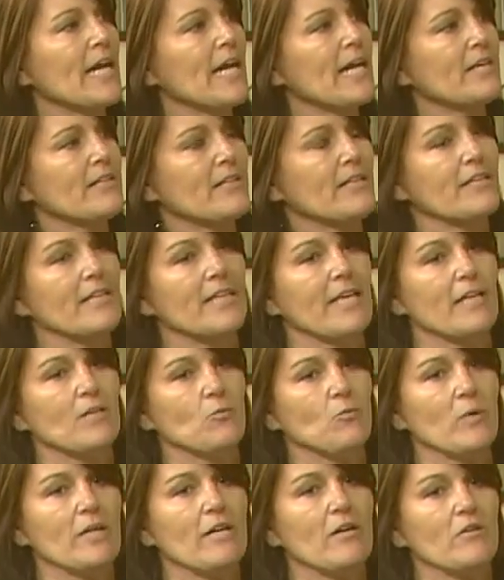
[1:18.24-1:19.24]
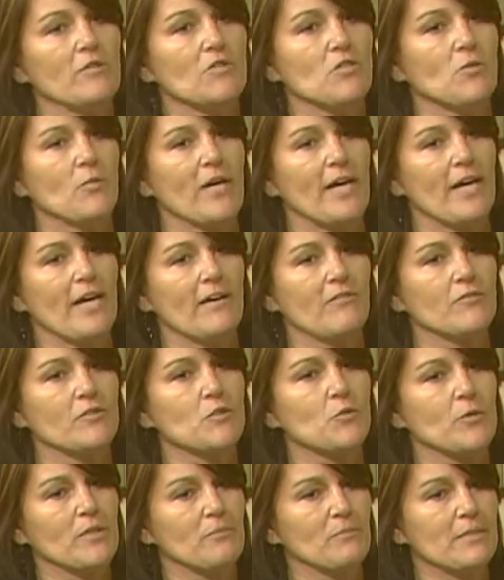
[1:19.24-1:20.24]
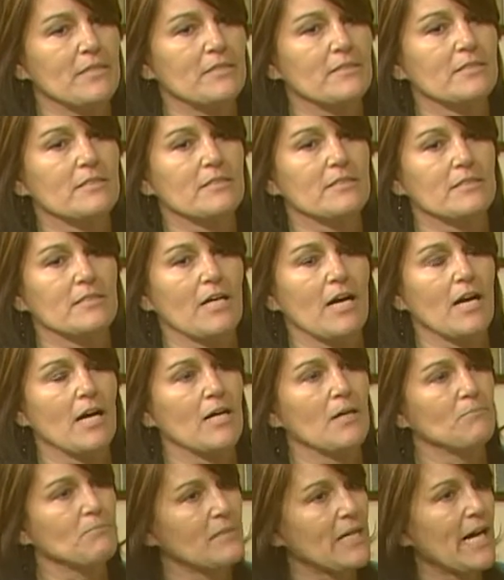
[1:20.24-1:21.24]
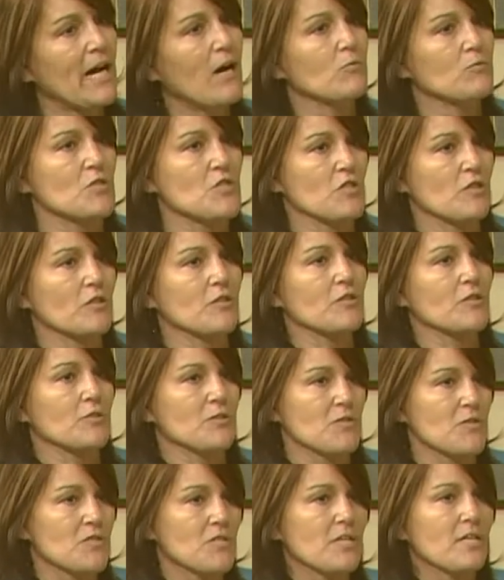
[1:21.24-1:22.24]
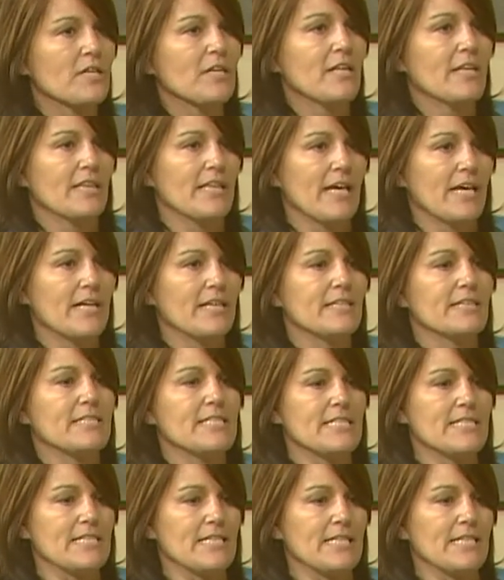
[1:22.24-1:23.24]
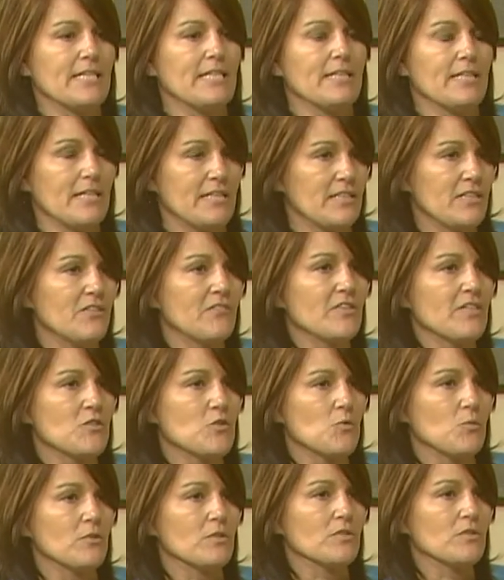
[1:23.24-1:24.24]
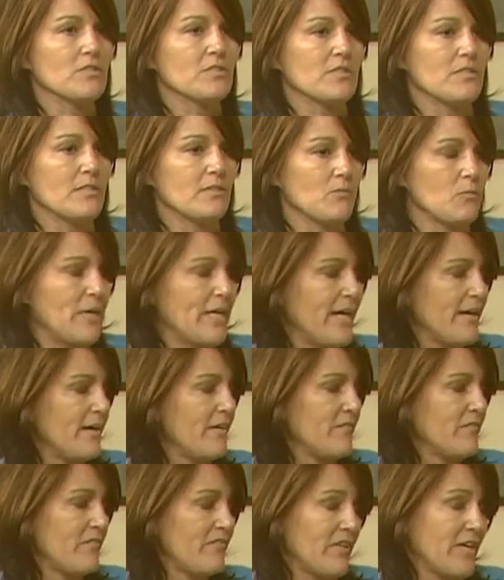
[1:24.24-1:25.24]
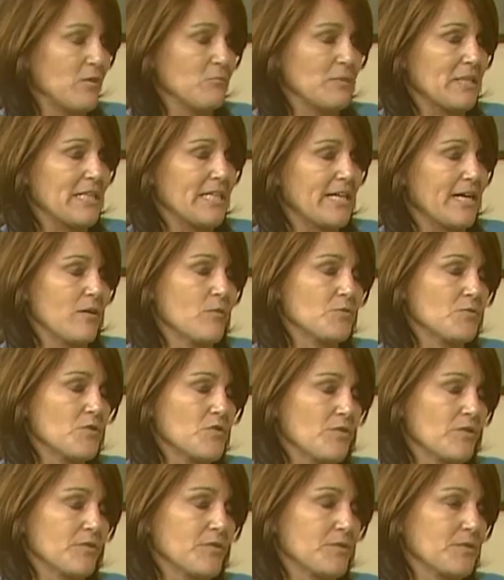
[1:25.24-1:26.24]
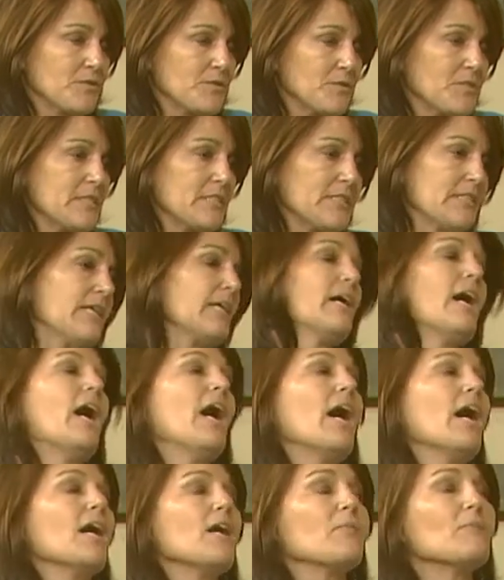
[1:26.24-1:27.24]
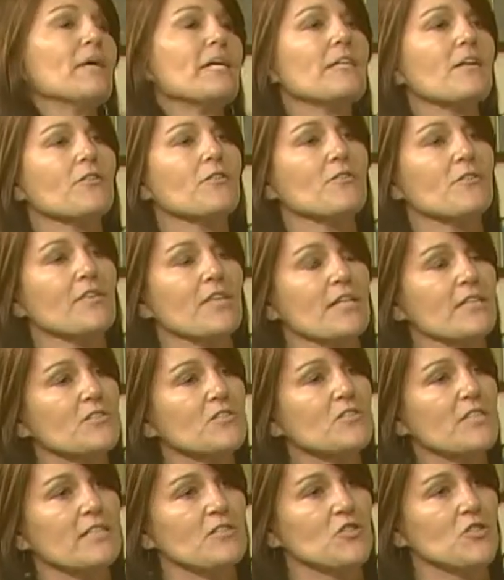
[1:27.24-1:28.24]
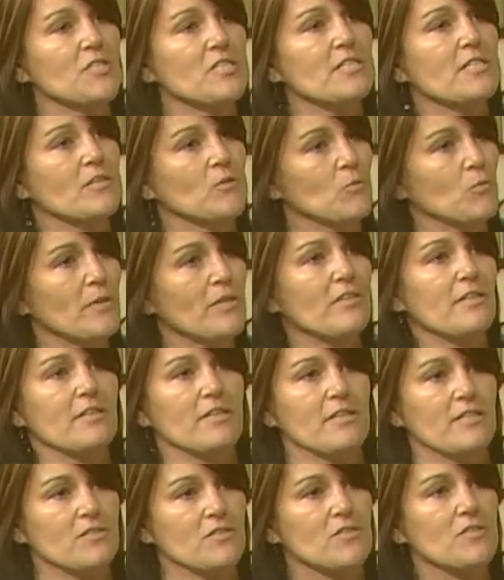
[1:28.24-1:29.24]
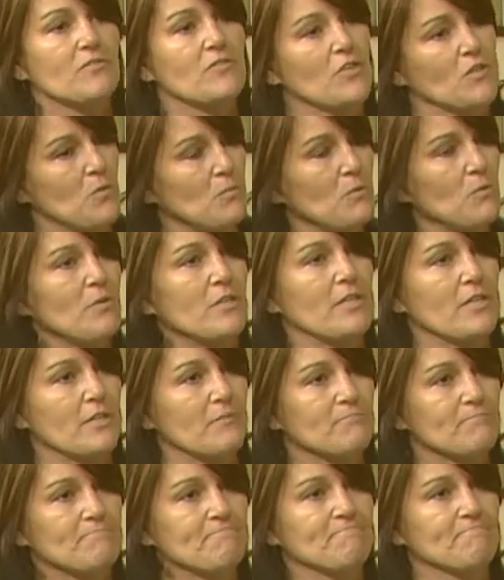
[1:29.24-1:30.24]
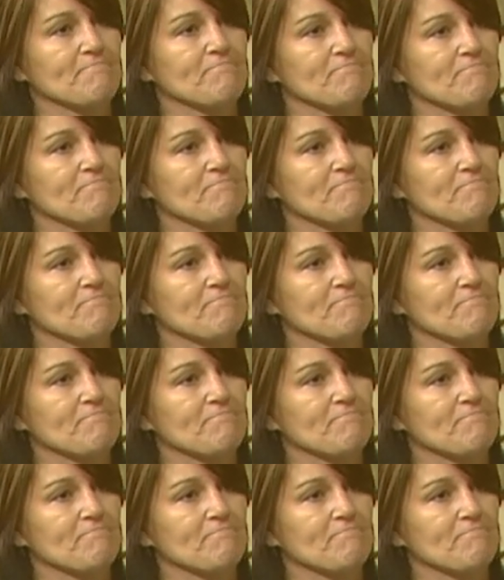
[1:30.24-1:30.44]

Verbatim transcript: And then we also have treatment um, counselors that see individuals, and we have family counselors um, and other things that just deal with the needs of the community. Mm-hmm.